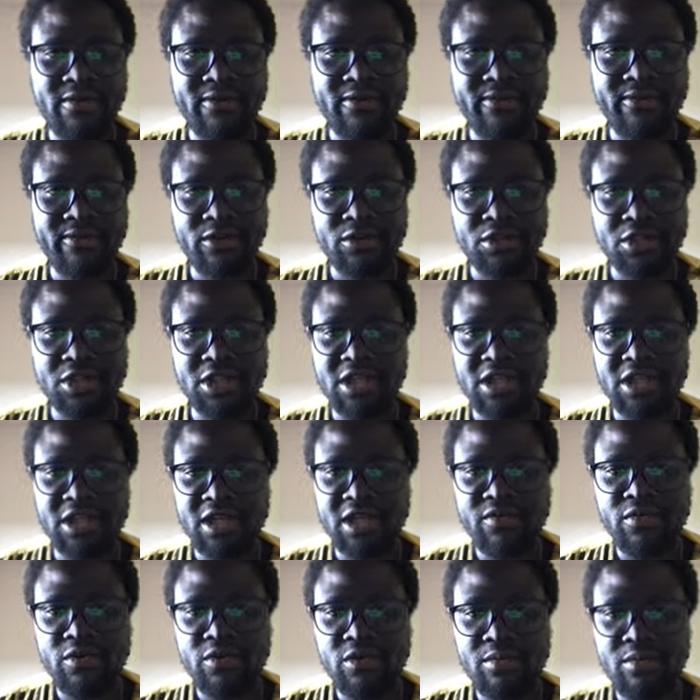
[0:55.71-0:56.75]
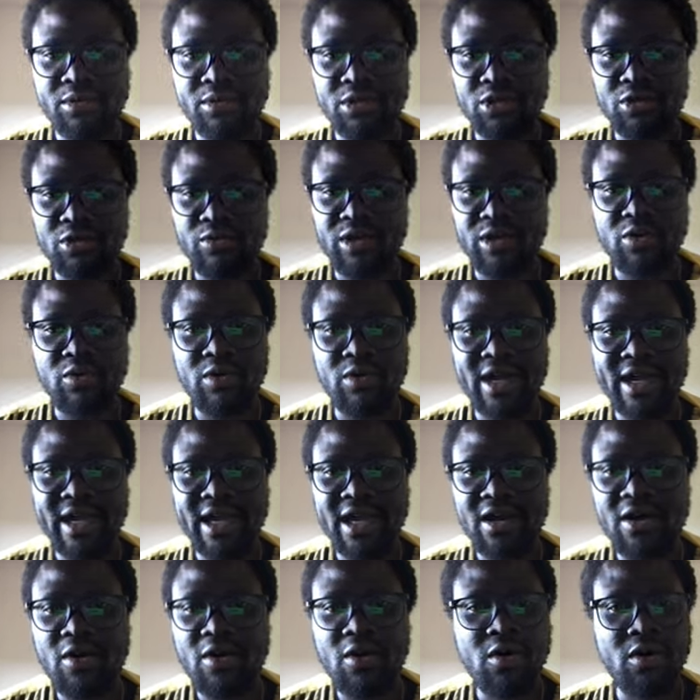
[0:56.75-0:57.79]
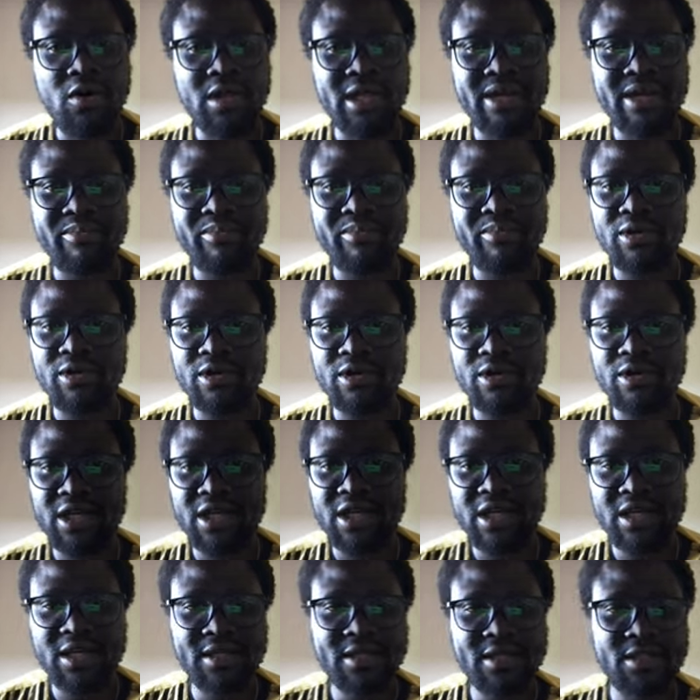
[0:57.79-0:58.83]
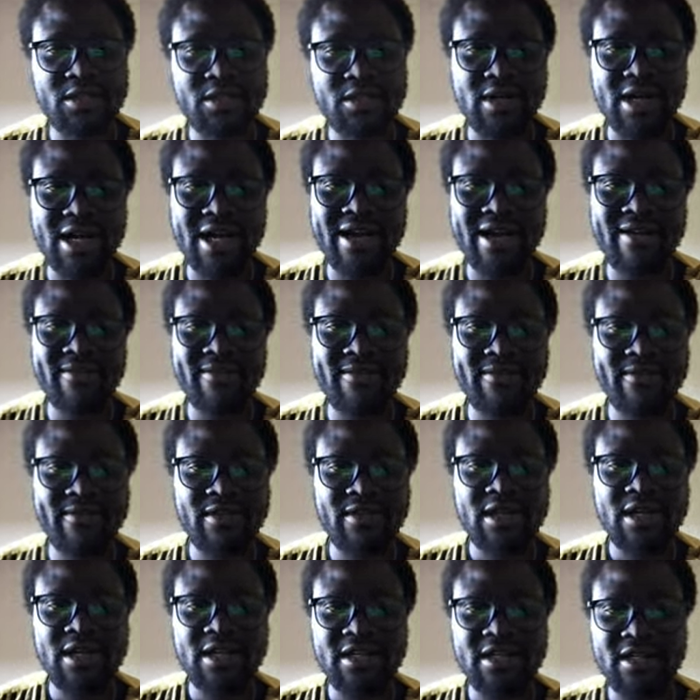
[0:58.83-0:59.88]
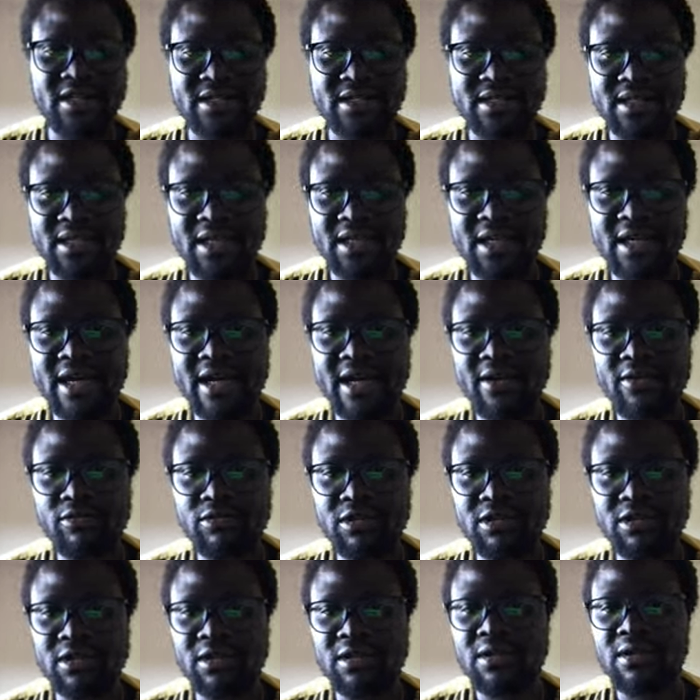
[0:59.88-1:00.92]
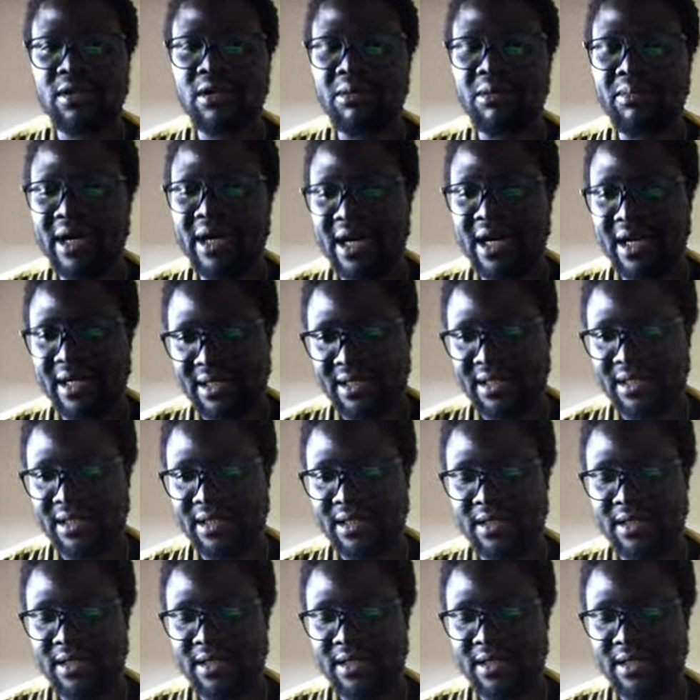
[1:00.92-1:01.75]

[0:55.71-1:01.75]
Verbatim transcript: first in Europe to require all employees to have the Sea Health Pass.